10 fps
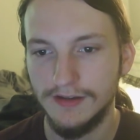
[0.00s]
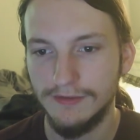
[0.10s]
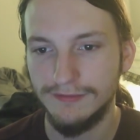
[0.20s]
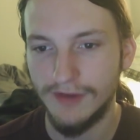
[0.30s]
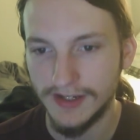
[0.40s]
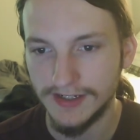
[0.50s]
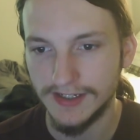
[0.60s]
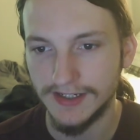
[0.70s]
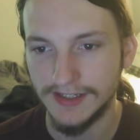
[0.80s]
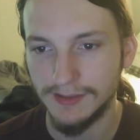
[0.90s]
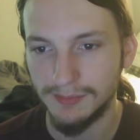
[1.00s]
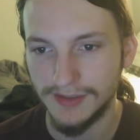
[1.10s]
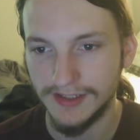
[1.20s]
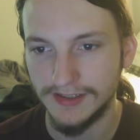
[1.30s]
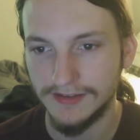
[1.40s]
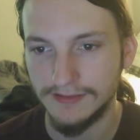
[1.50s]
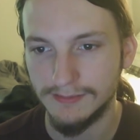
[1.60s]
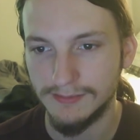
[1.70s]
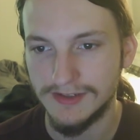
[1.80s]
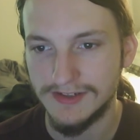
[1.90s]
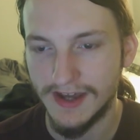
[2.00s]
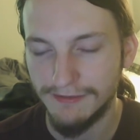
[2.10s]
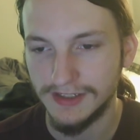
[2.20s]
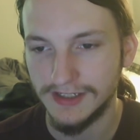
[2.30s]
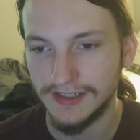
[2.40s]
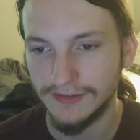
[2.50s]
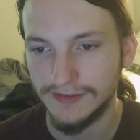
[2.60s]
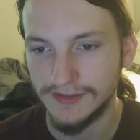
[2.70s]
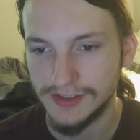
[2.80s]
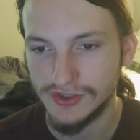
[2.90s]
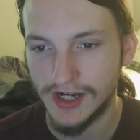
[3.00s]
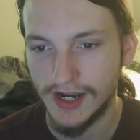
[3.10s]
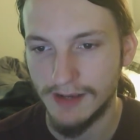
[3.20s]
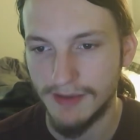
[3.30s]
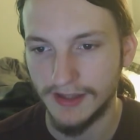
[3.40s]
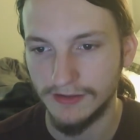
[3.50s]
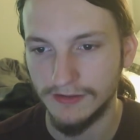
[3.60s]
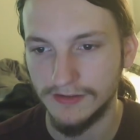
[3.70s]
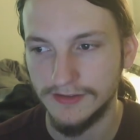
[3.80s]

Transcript: fighting in a big, deafening CGI battle,